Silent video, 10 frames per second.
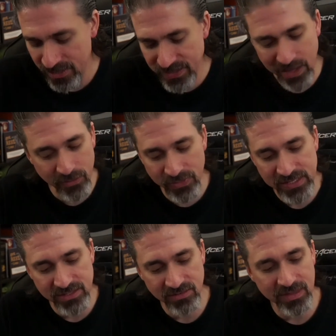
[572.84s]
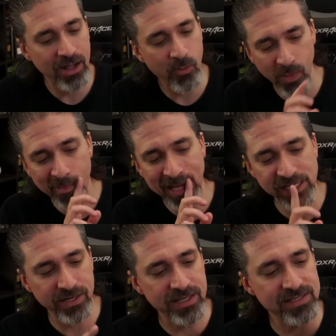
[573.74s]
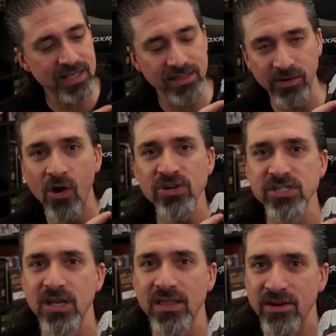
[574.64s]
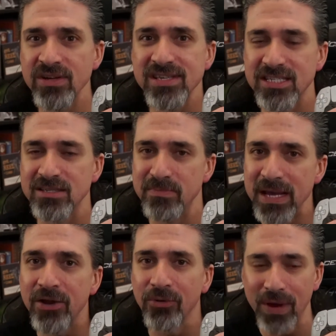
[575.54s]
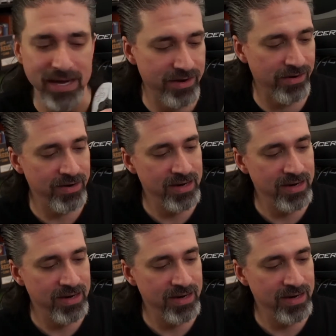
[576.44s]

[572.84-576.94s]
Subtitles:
The other thing too that I will mention is that there is a speaker right here,